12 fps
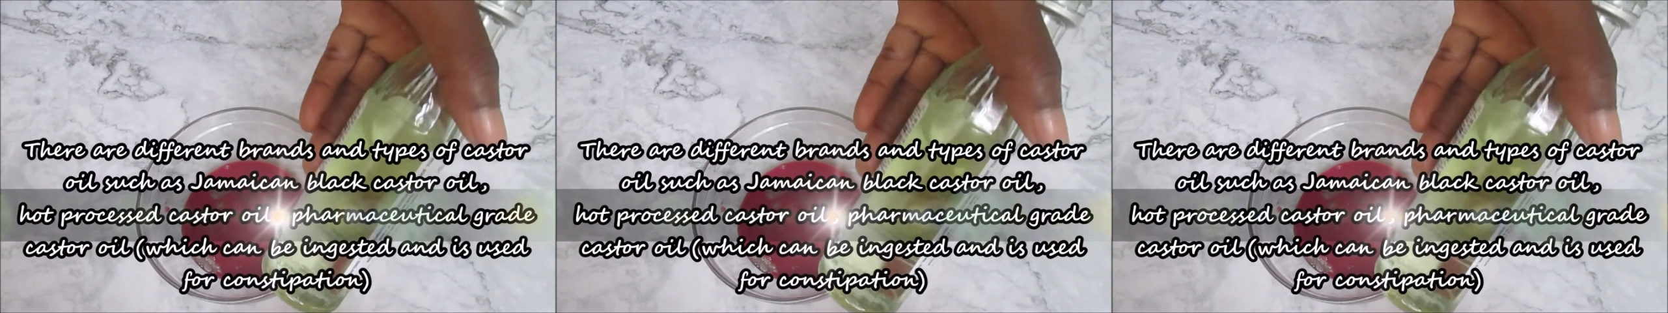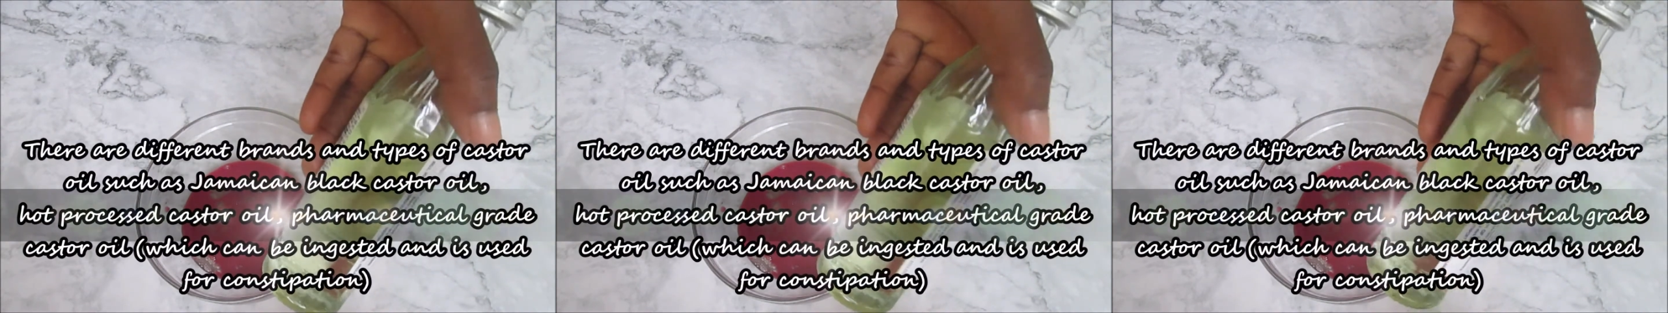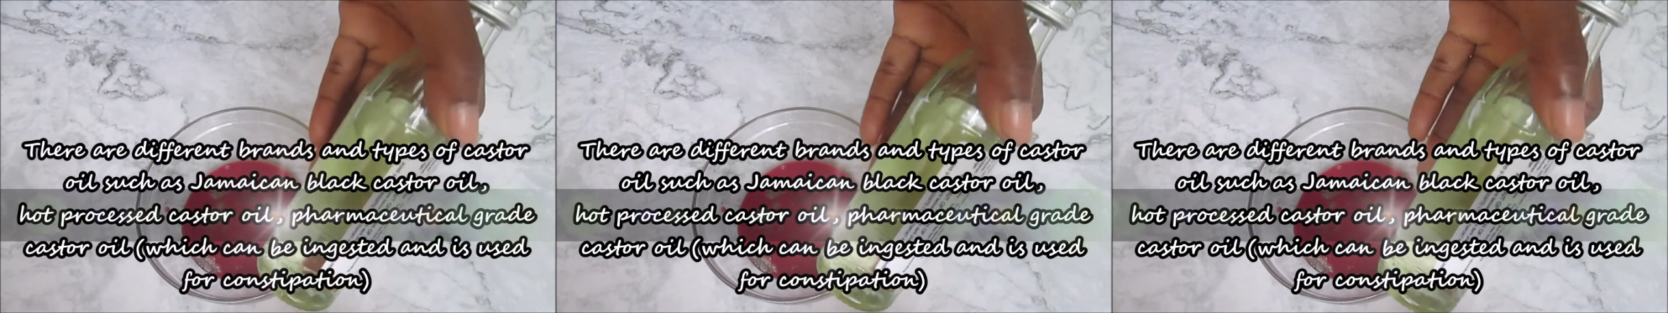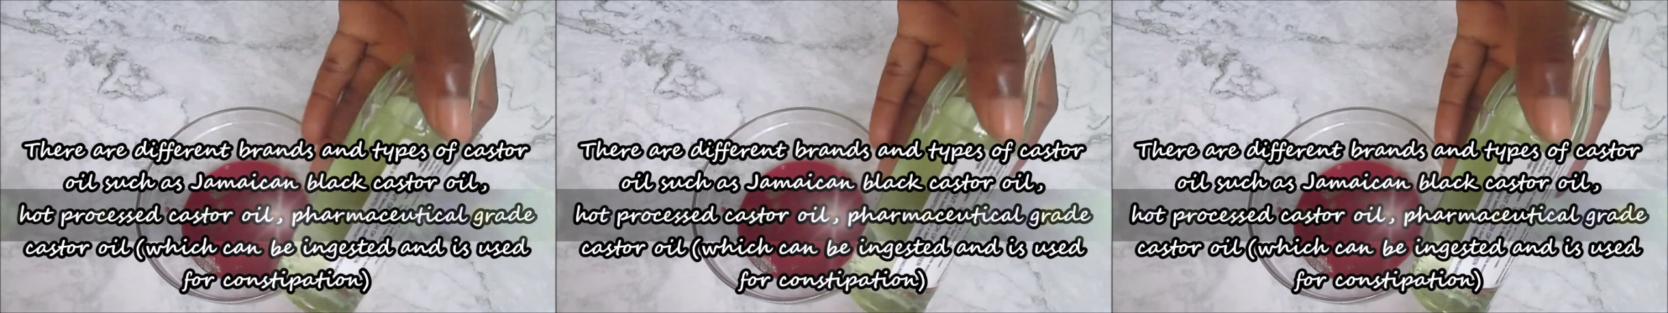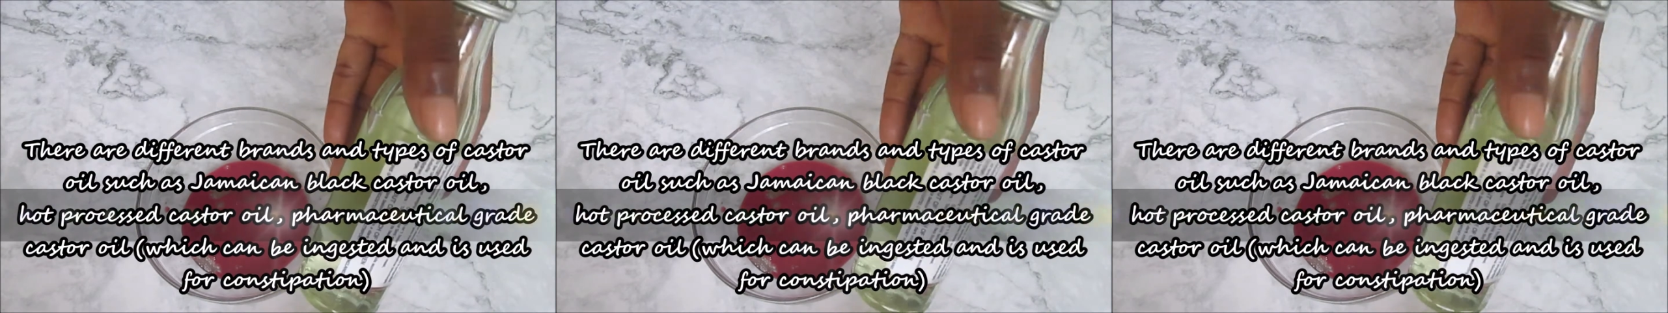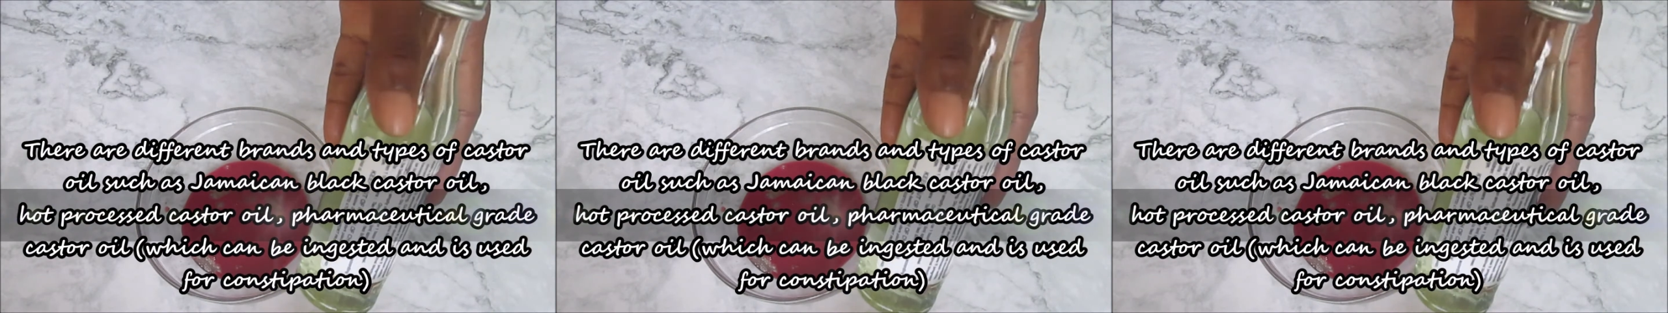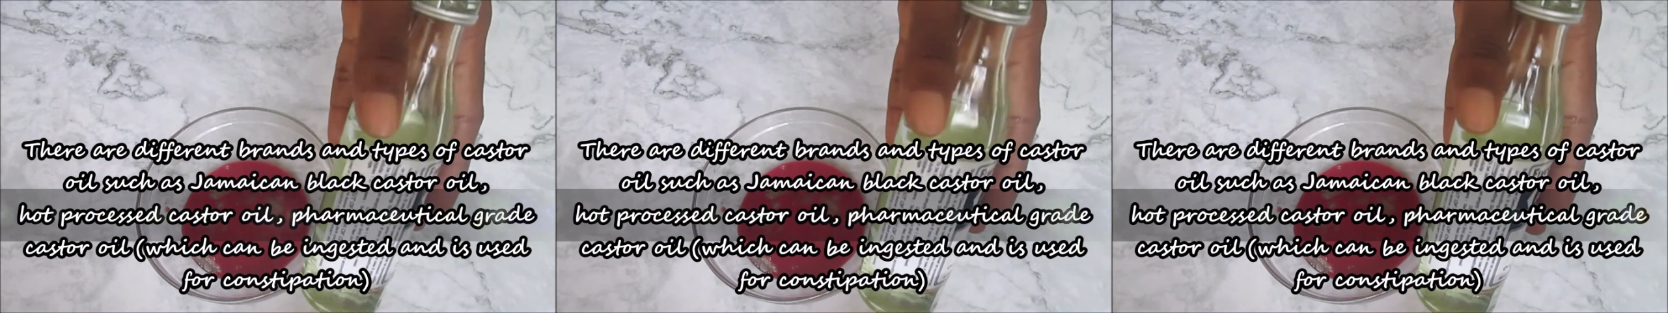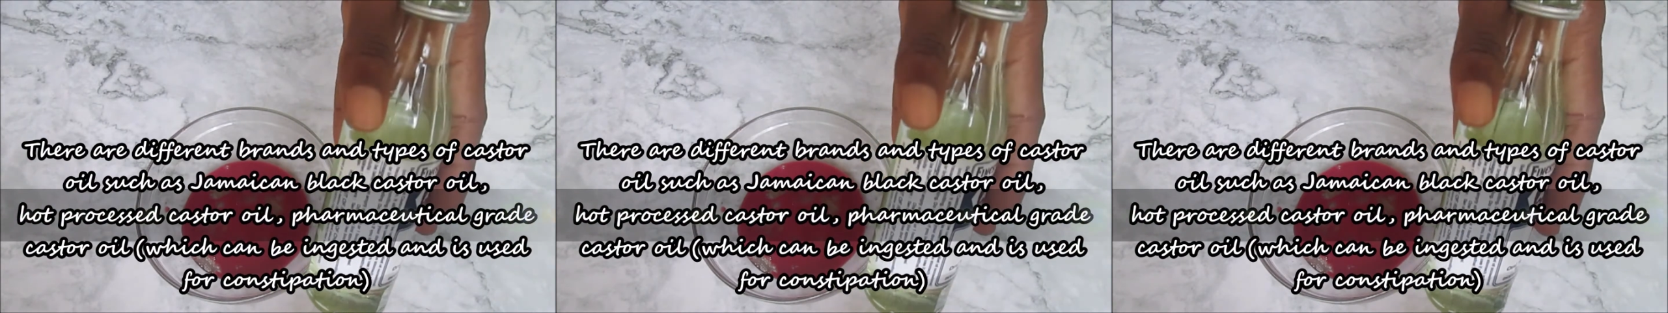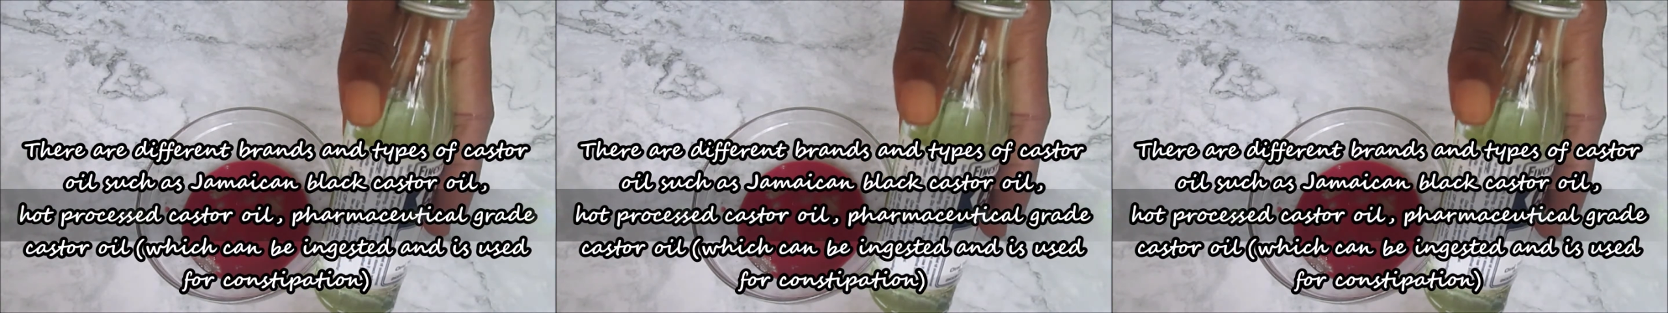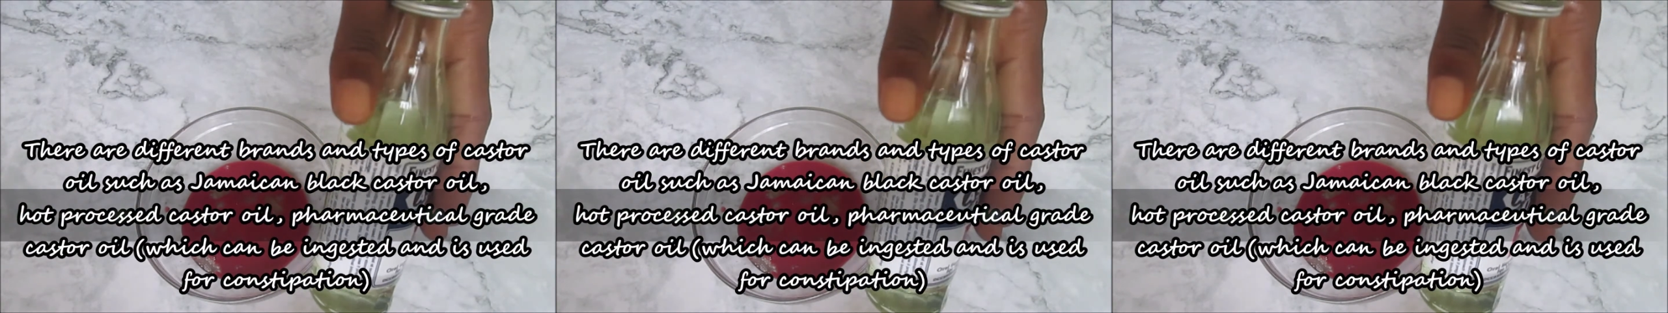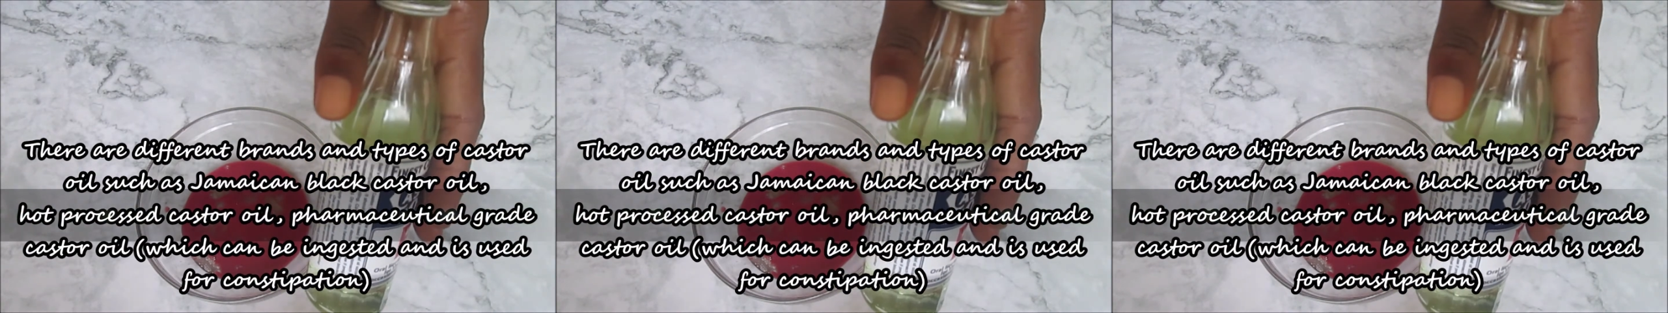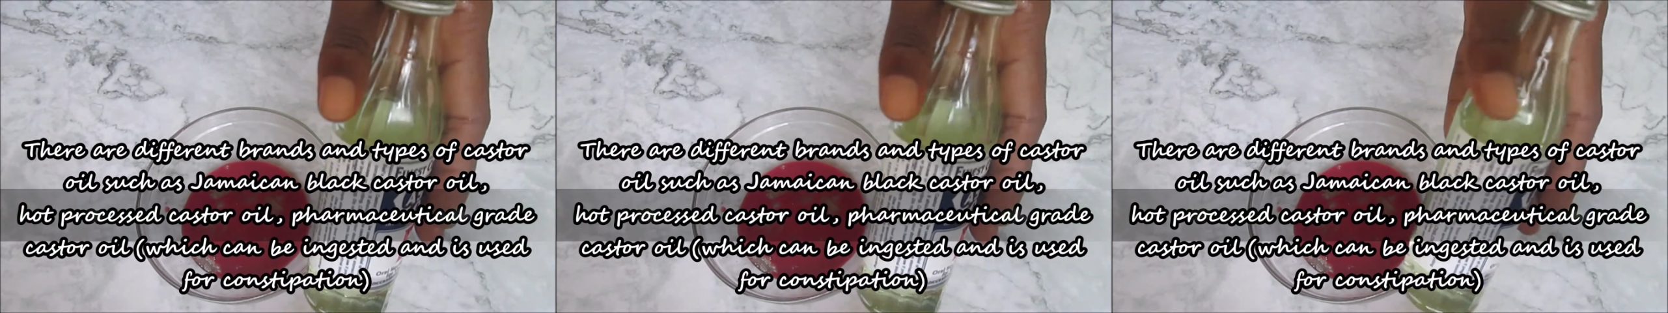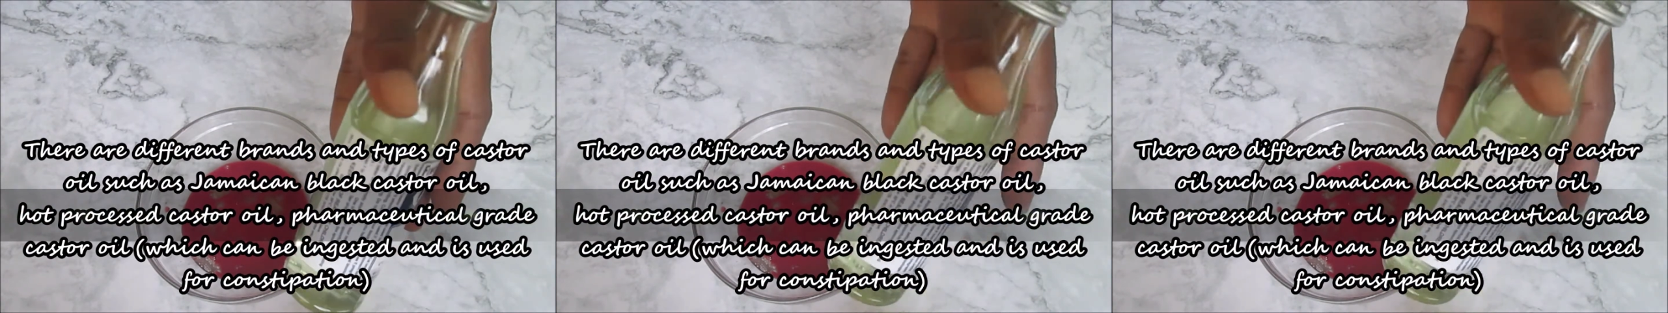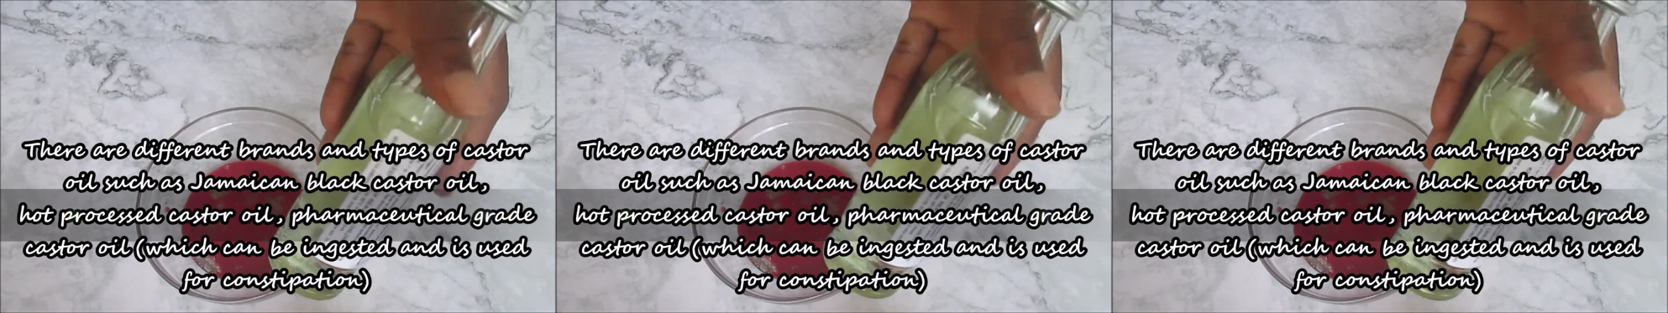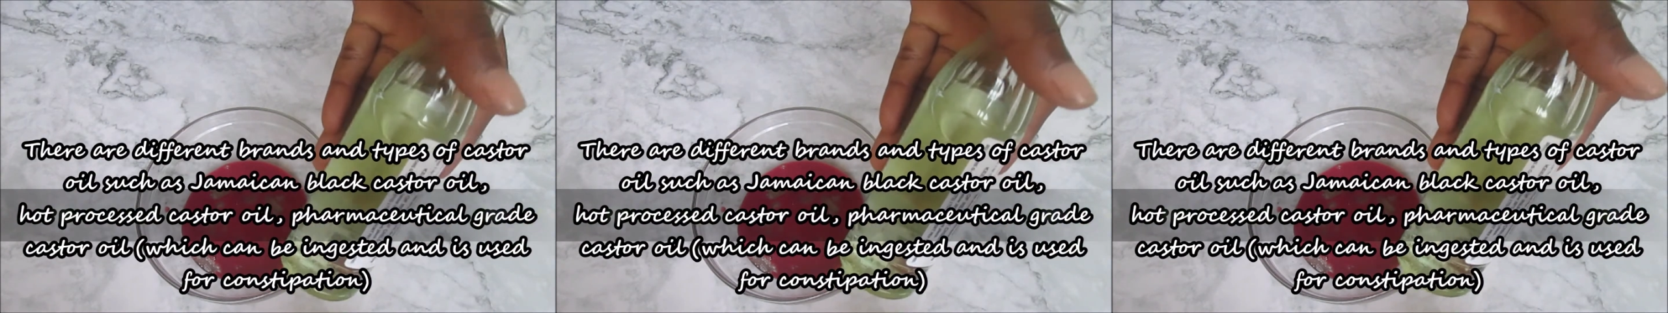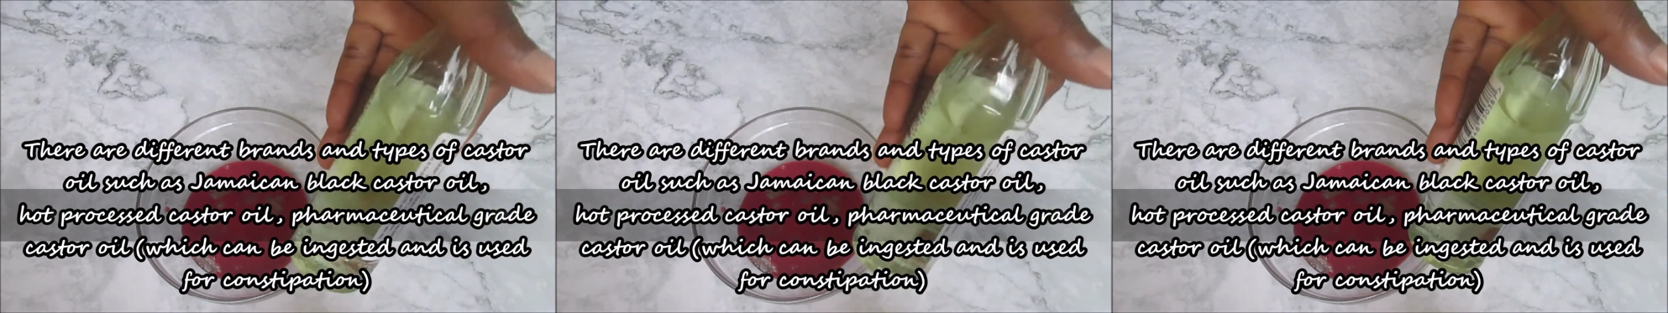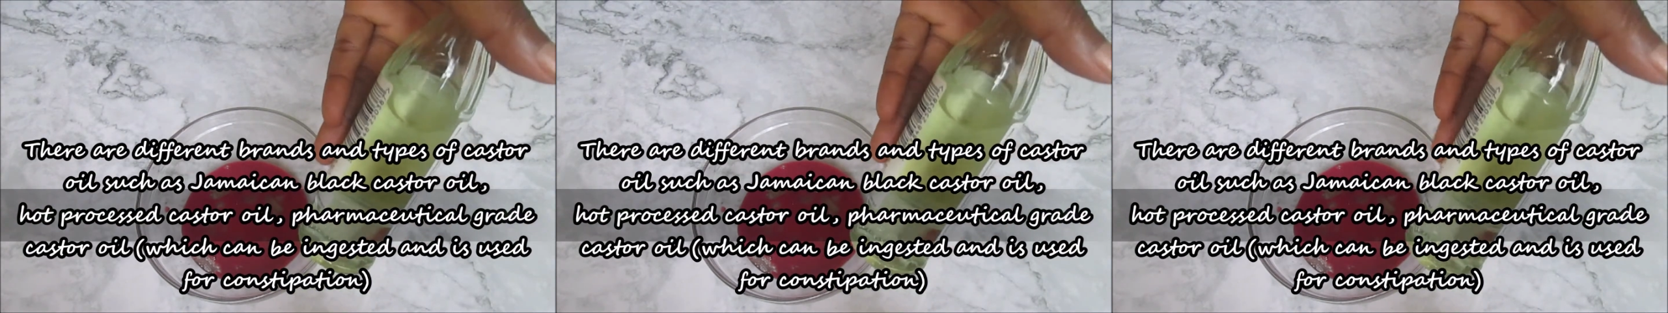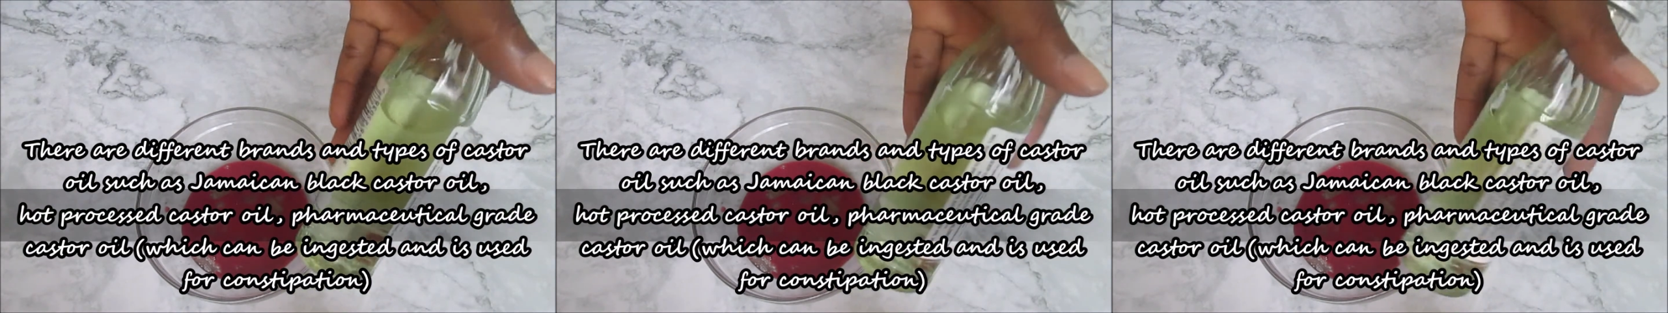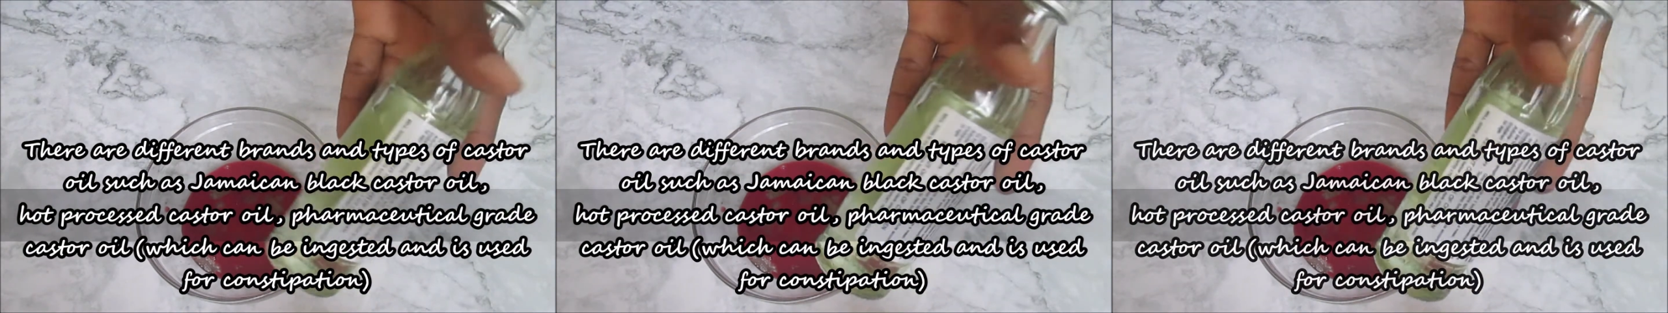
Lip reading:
(no speaker visible)